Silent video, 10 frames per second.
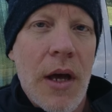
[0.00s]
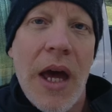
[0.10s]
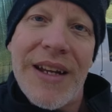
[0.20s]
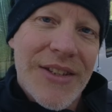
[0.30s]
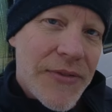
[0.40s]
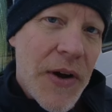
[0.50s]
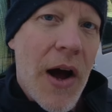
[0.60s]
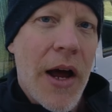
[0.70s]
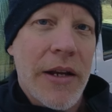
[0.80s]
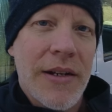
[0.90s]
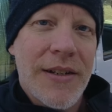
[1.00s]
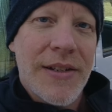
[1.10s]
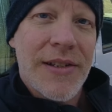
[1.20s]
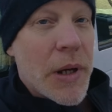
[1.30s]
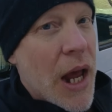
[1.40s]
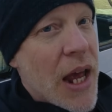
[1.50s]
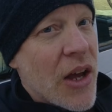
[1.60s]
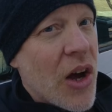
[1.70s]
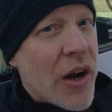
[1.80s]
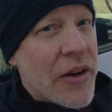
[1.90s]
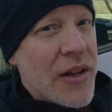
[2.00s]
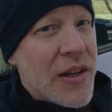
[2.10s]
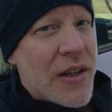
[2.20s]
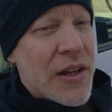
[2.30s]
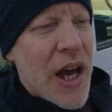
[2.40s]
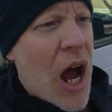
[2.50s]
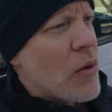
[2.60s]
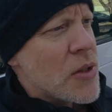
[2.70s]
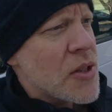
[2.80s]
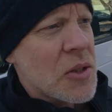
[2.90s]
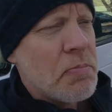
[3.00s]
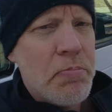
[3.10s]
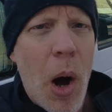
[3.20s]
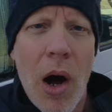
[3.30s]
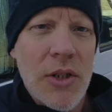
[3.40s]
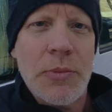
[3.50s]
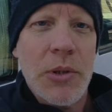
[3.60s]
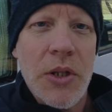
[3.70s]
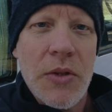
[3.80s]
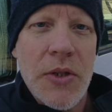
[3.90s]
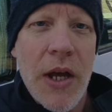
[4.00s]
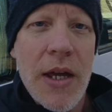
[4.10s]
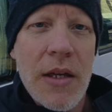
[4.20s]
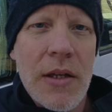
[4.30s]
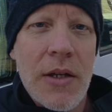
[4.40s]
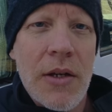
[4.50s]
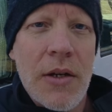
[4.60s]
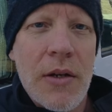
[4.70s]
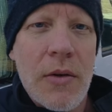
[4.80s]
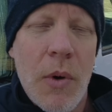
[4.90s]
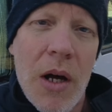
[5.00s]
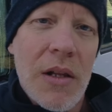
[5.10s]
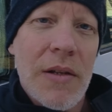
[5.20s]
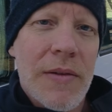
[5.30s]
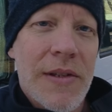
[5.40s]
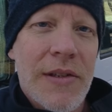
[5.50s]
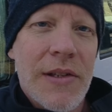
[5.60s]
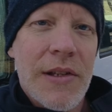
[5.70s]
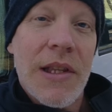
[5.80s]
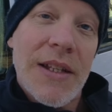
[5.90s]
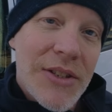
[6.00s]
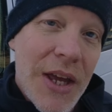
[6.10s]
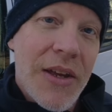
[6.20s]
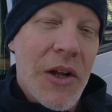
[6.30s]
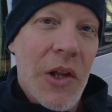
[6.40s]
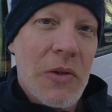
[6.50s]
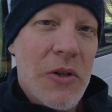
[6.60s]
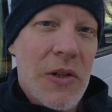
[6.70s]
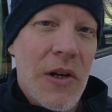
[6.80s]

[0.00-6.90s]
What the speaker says: and it's fine. But hang on, how is this possible, you say? Well, let's take a closer